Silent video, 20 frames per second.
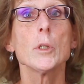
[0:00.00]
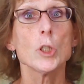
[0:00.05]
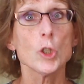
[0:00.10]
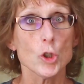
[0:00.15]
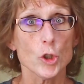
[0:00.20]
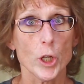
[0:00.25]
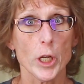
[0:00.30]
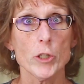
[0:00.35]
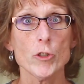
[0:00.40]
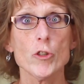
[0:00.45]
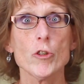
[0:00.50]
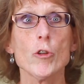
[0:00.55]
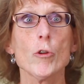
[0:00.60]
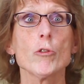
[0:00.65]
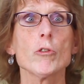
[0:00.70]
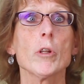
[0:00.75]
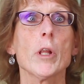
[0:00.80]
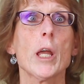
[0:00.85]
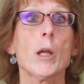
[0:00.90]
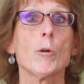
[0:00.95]
changing
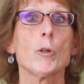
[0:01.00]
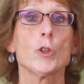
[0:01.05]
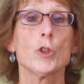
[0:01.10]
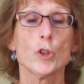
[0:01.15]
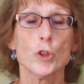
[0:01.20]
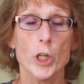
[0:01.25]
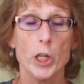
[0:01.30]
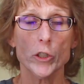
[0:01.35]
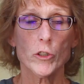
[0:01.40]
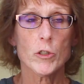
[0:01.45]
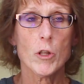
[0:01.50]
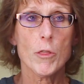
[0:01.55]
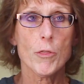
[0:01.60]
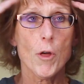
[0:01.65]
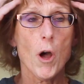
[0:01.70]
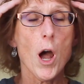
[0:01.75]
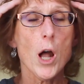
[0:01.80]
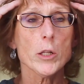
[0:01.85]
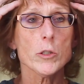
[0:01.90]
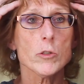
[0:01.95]
those language, change the
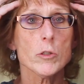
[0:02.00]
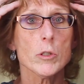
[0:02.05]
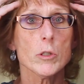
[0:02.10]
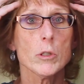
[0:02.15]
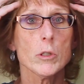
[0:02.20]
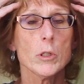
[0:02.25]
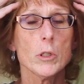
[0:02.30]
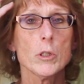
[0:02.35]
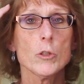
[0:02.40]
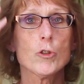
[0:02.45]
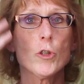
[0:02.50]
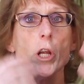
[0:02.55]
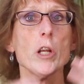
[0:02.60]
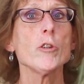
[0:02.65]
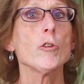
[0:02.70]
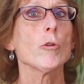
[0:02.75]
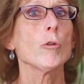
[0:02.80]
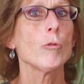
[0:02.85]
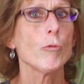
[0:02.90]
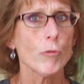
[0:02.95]
thoughts, change
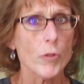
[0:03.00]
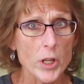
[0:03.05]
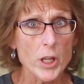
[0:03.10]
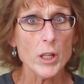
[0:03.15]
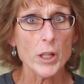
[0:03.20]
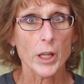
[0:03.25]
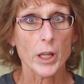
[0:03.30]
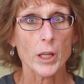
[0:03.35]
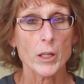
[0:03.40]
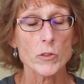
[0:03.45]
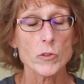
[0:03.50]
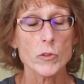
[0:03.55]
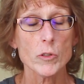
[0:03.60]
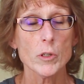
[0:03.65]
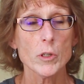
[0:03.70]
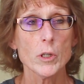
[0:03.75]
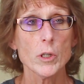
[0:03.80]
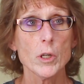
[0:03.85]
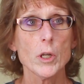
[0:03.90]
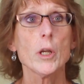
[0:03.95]
those feelings,
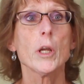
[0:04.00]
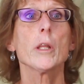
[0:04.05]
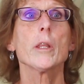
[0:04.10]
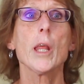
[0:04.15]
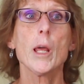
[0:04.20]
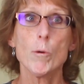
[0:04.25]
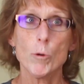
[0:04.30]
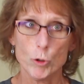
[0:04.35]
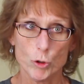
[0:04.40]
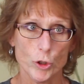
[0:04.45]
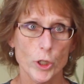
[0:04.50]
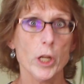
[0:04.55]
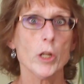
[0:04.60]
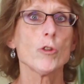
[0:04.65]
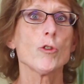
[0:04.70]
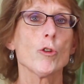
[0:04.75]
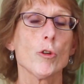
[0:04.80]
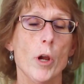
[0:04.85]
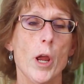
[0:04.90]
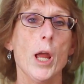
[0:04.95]
and that will change
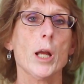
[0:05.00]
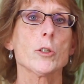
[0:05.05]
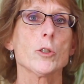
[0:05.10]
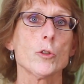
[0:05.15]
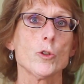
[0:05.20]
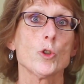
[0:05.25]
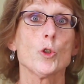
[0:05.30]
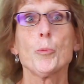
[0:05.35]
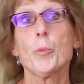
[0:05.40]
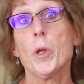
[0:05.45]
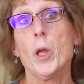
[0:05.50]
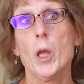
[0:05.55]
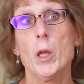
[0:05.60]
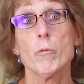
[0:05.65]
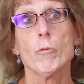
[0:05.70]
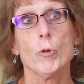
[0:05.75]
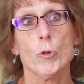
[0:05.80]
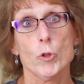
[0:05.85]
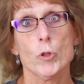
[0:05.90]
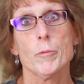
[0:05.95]
your actions, your
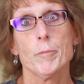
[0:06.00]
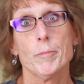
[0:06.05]
behaviors.